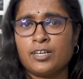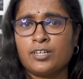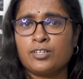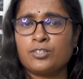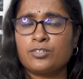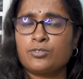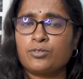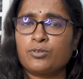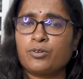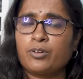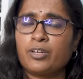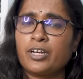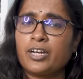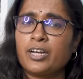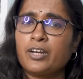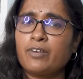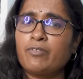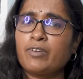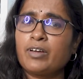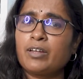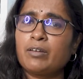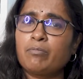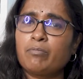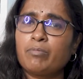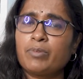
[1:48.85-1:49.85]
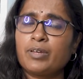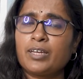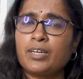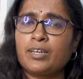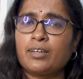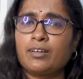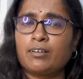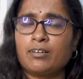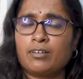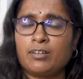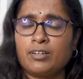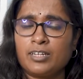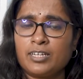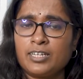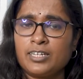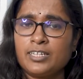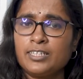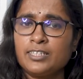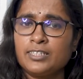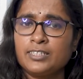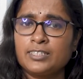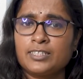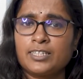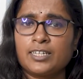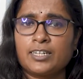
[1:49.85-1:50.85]
So, grade 1 being
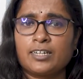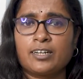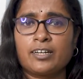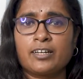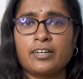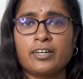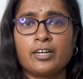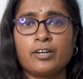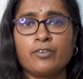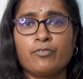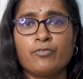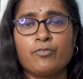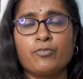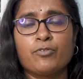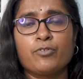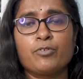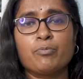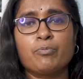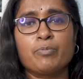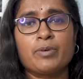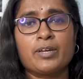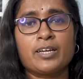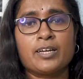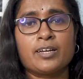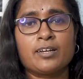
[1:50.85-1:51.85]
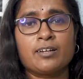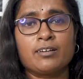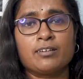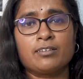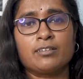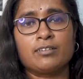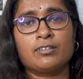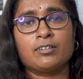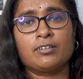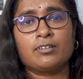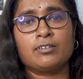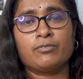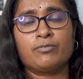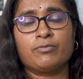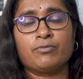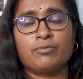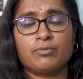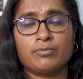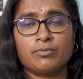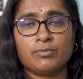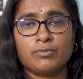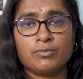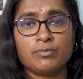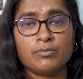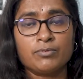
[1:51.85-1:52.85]
least and grade 4 being
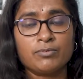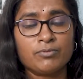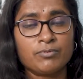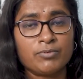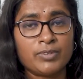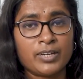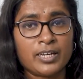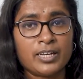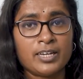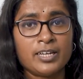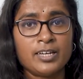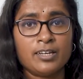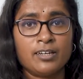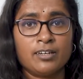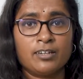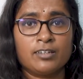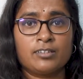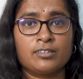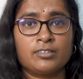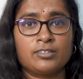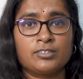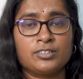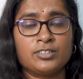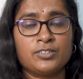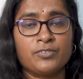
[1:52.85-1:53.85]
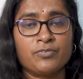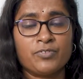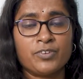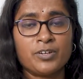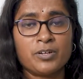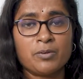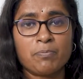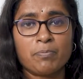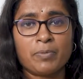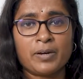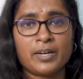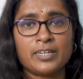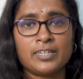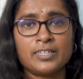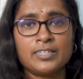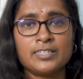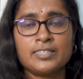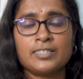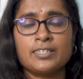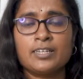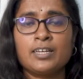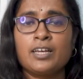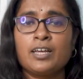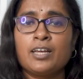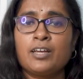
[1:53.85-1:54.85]
very severe
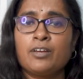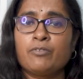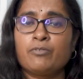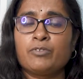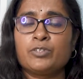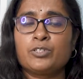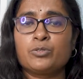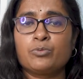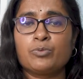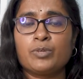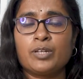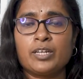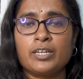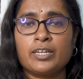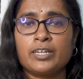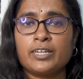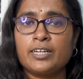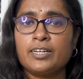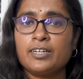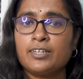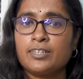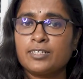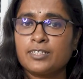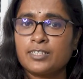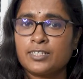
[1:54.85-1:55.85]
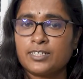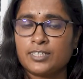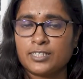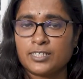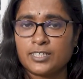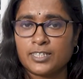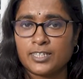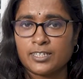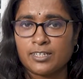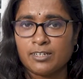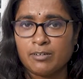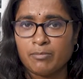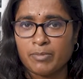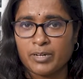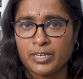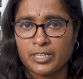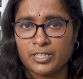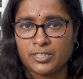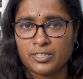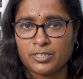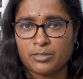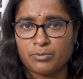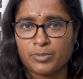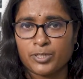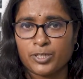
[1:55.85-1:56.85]
piles which will need surgical
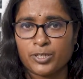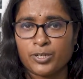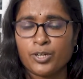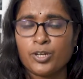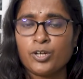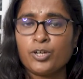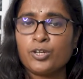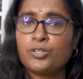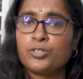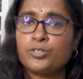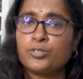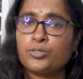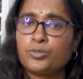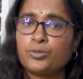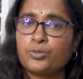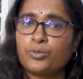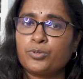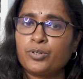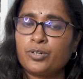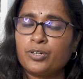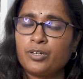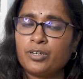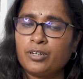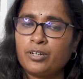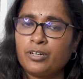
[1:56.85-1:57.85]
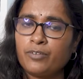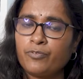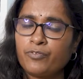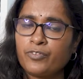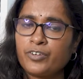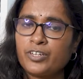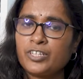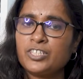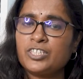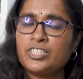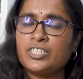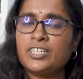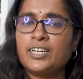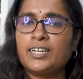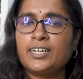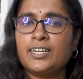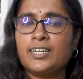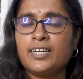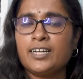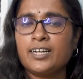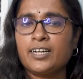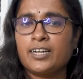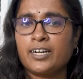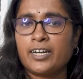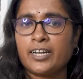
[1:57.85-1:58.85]
management. So,
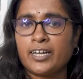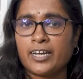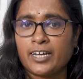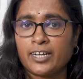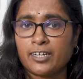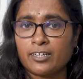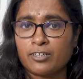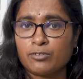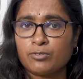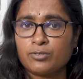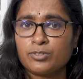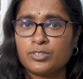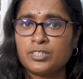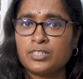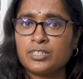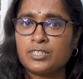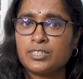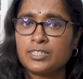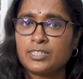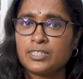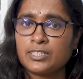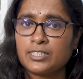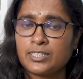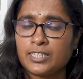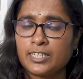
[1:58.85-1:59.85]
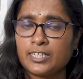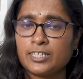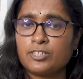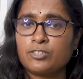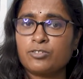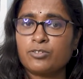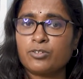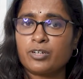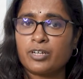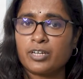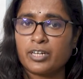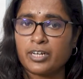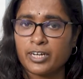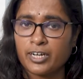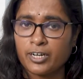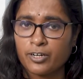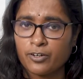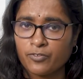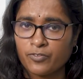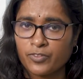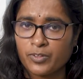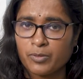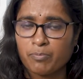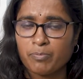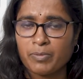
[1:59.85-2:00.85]
differentiating and diagnosing the stage or grade
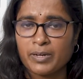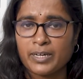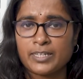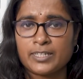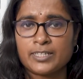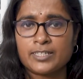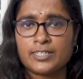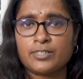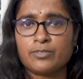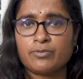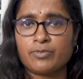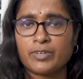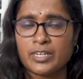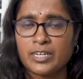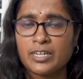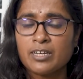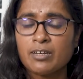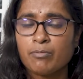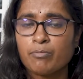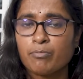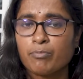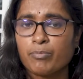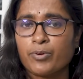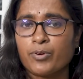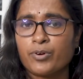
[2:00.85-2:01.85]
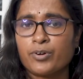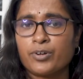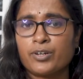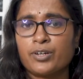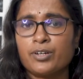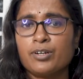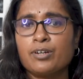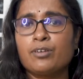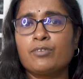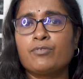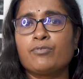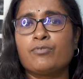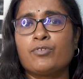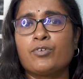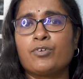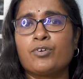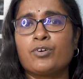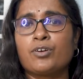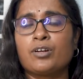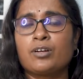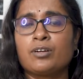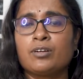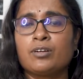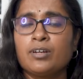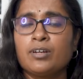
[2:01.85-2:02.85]
of the piles is very important
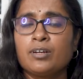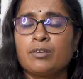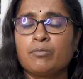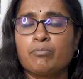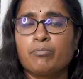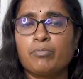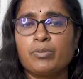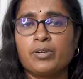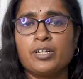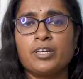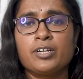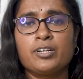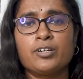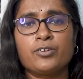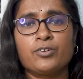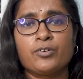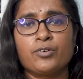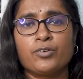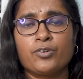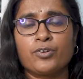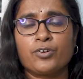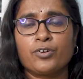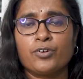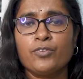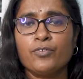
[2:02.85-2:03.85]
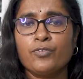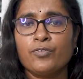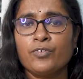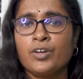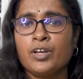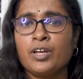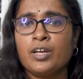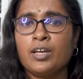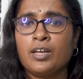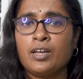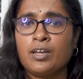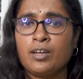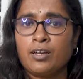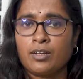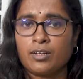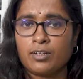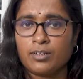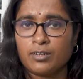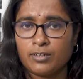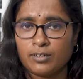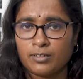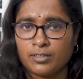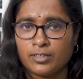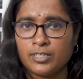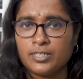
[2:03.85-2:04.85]
for complete cure
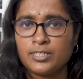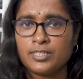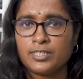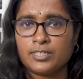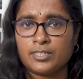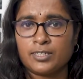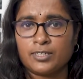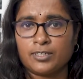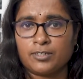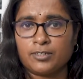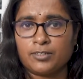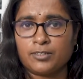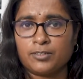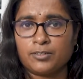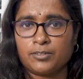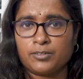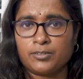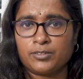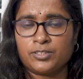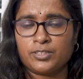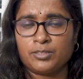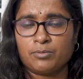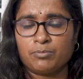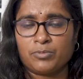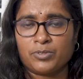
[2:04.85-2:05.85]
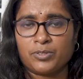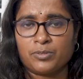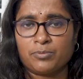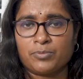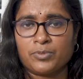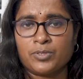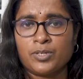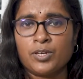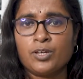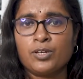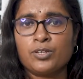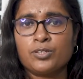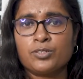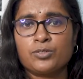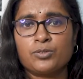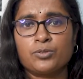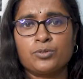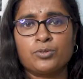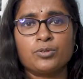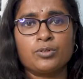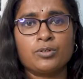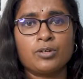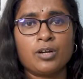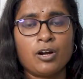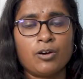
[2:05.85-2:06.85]
of this symptoms.
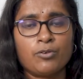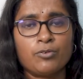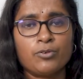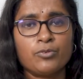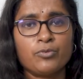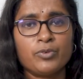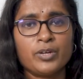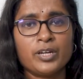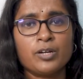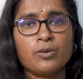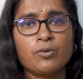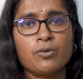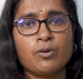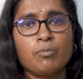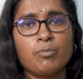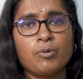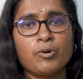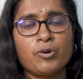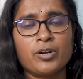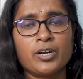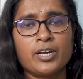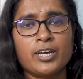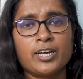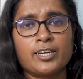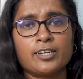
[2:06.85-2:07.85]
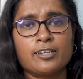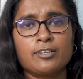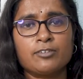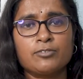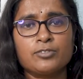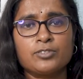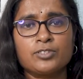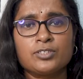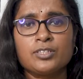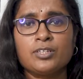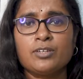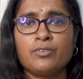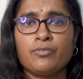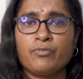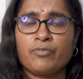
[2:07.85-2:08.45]
So, how do we go about diagnosing?